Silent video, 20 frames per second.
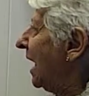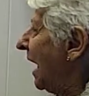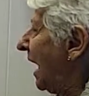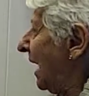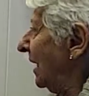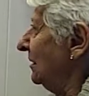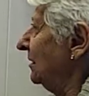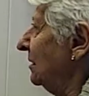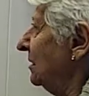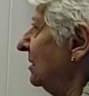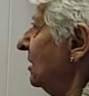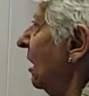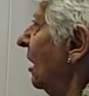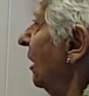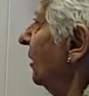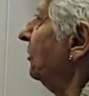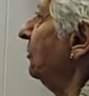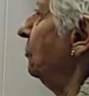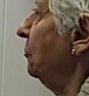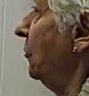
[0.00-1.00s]
and in
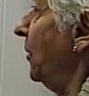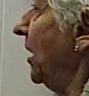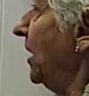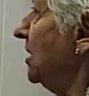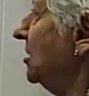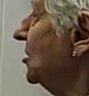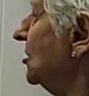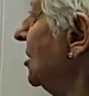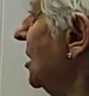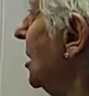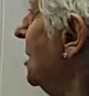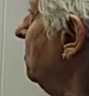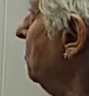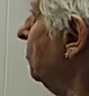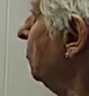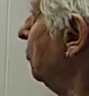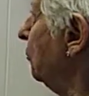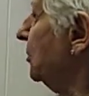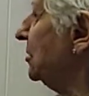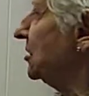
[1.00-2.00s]
other ways
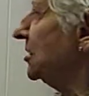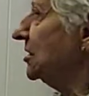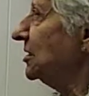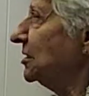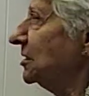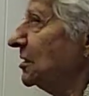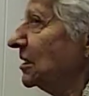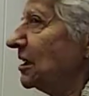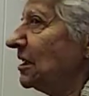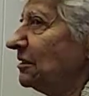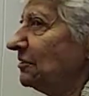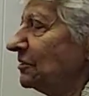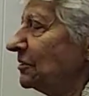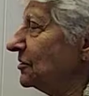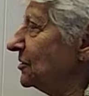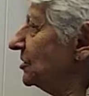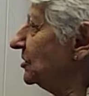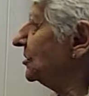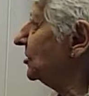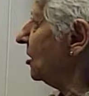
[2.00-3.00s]
imprisoned in the
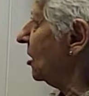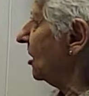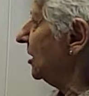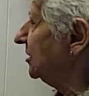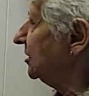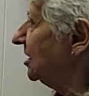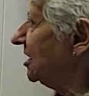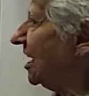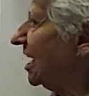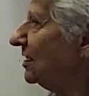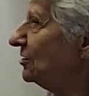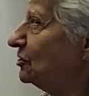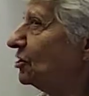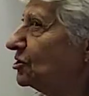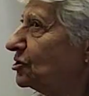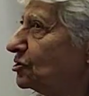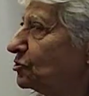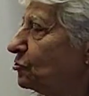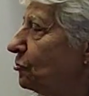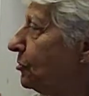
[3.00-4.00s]
society,
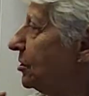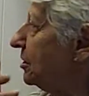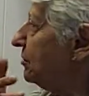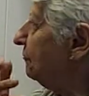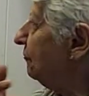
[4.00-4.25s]
destroying